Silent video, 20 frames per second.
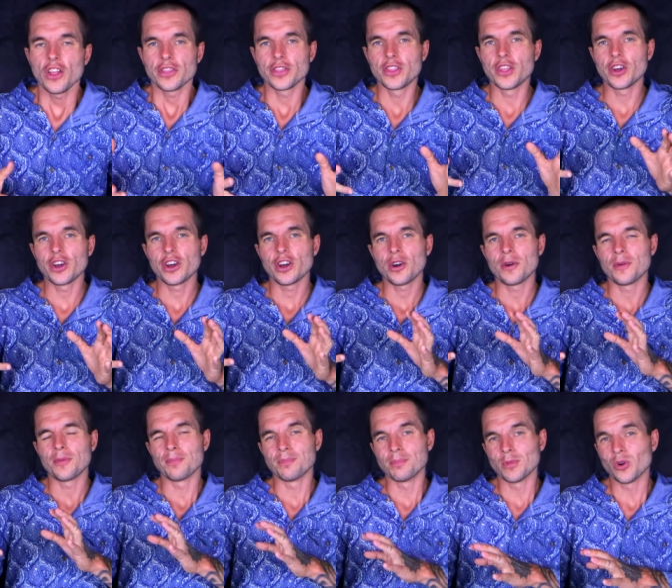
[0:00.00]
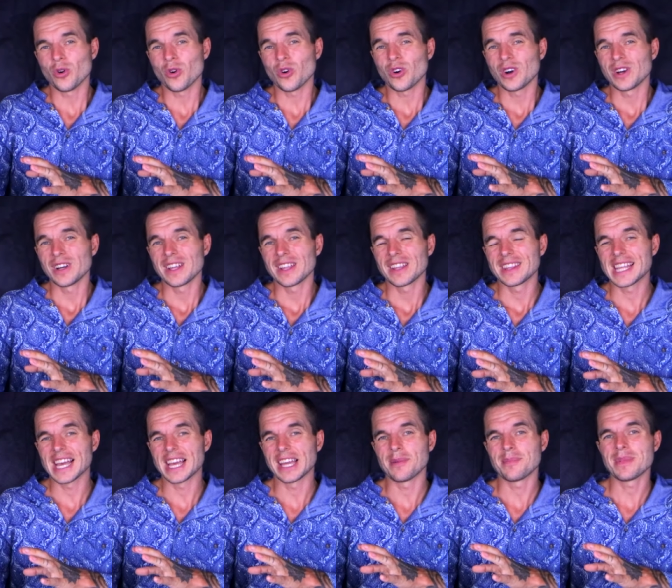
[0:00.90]
the more
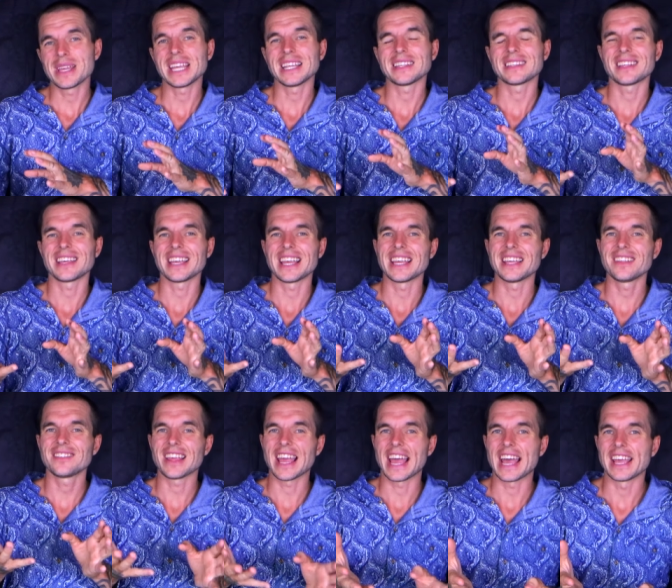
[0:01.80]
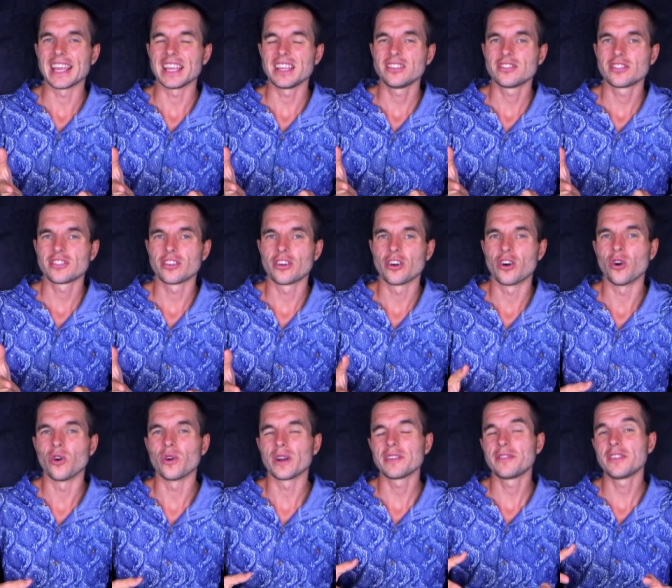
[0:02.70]
that a meat is aged
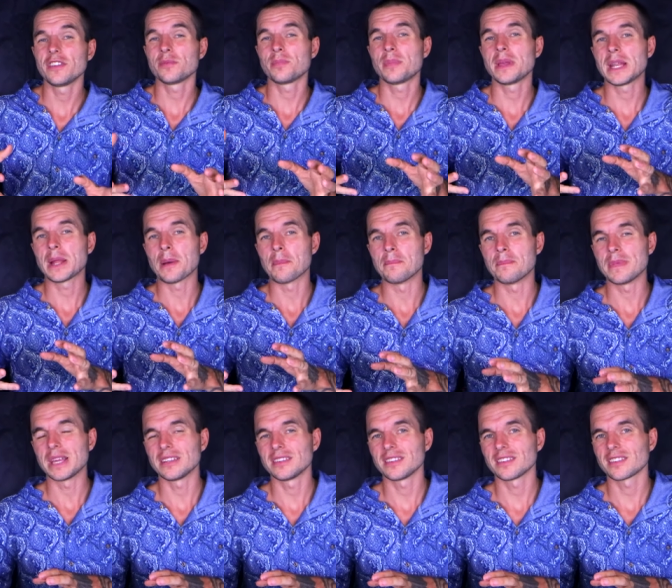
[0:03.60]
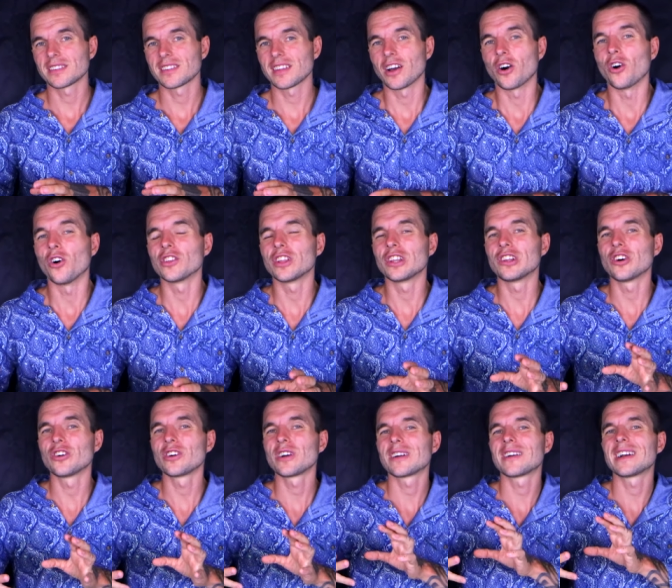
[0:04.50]
or if it's been minced, or the
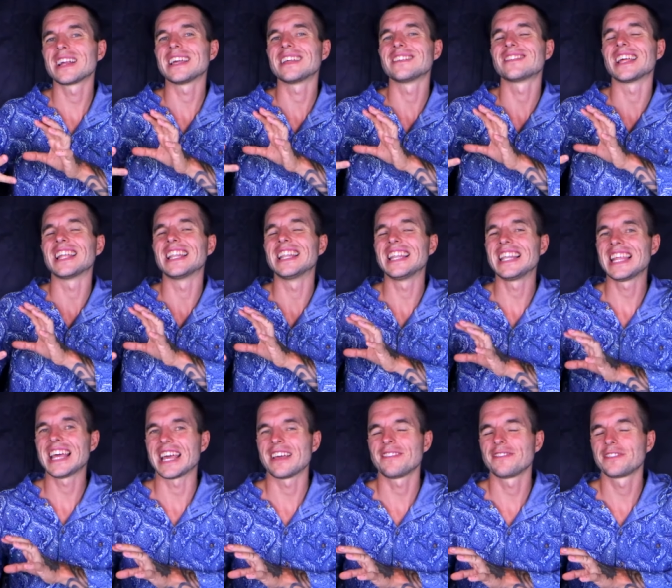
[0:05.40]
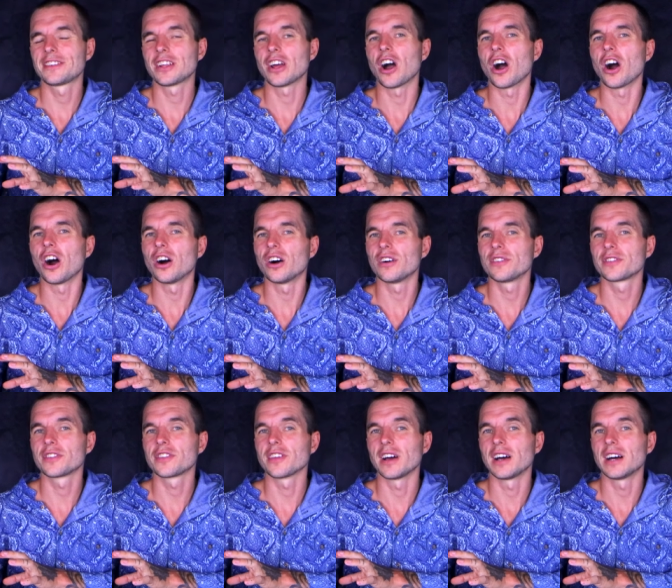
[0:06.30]
longer it is left
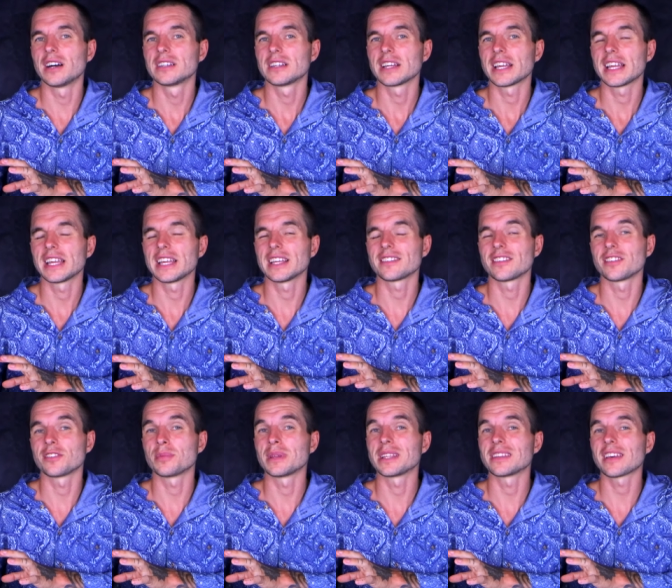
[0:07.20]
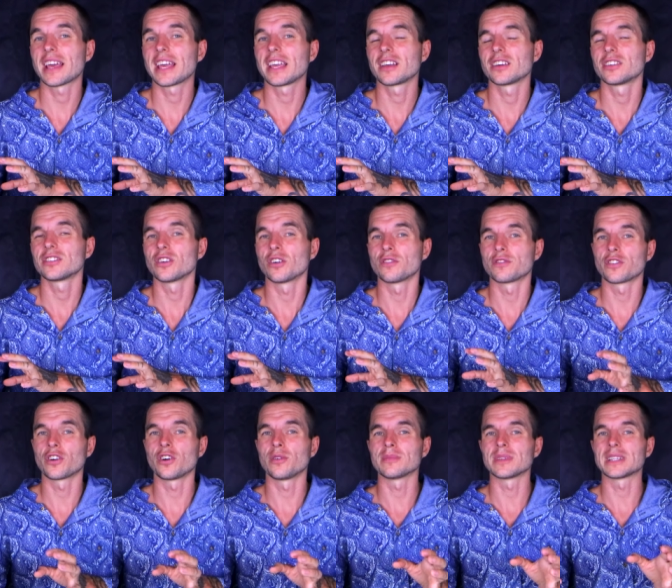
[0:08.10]
after it has been taken
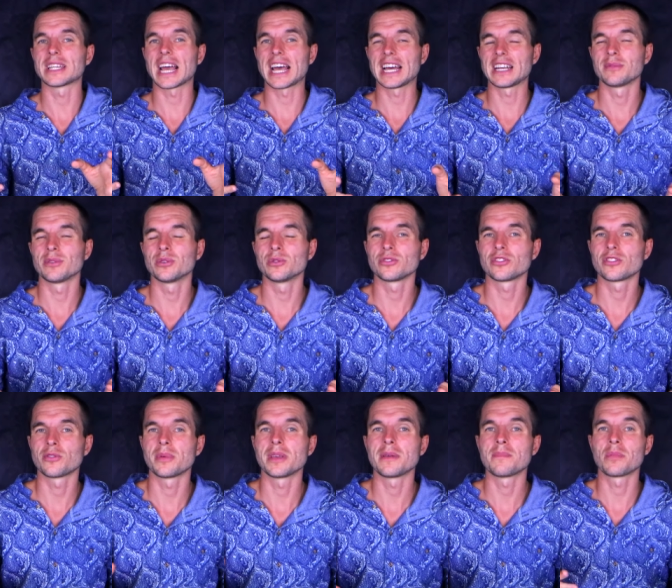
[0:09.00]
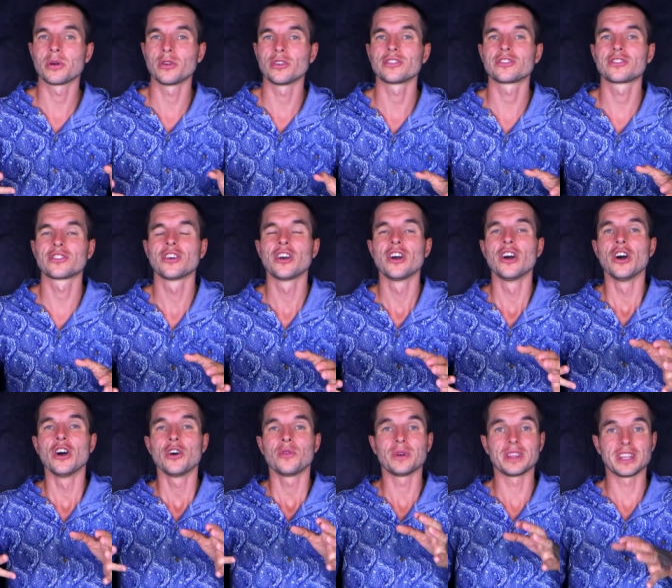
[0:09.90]
from the animal to be put
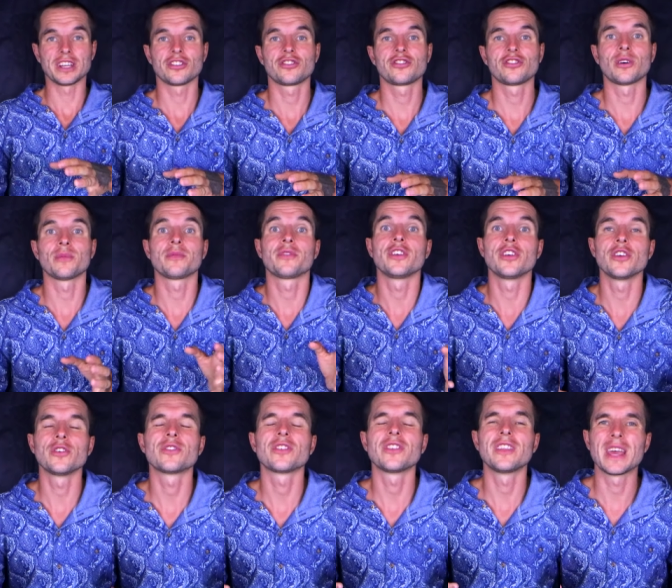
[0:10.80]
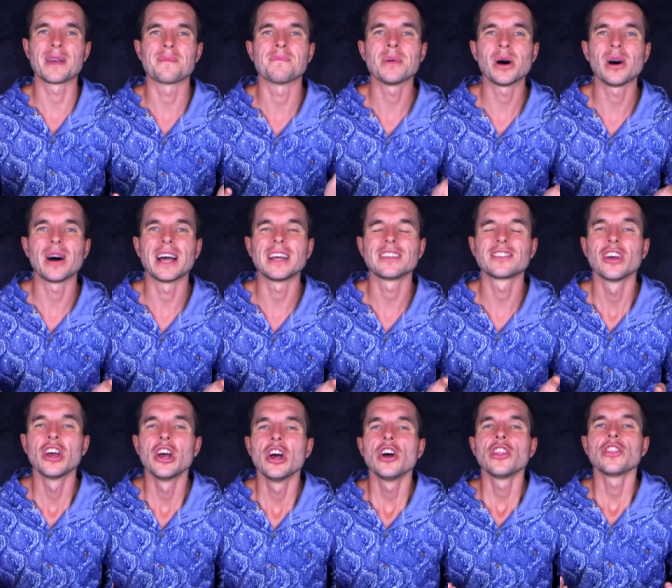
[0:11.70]
within a shop for you to then buy it,
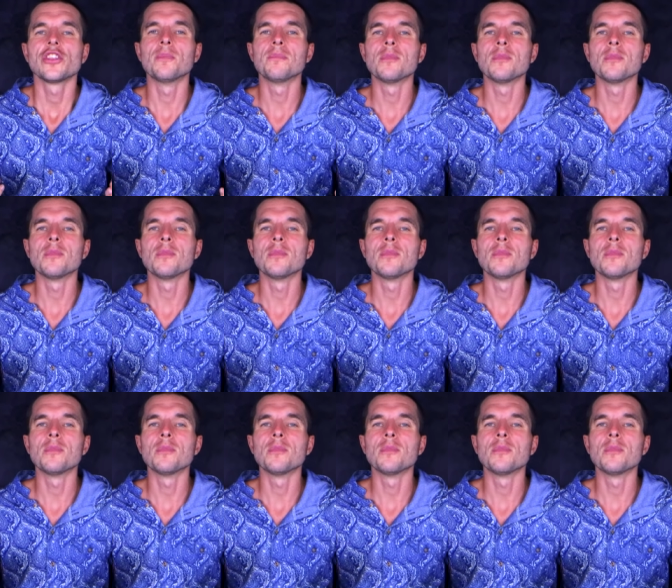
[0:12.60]
the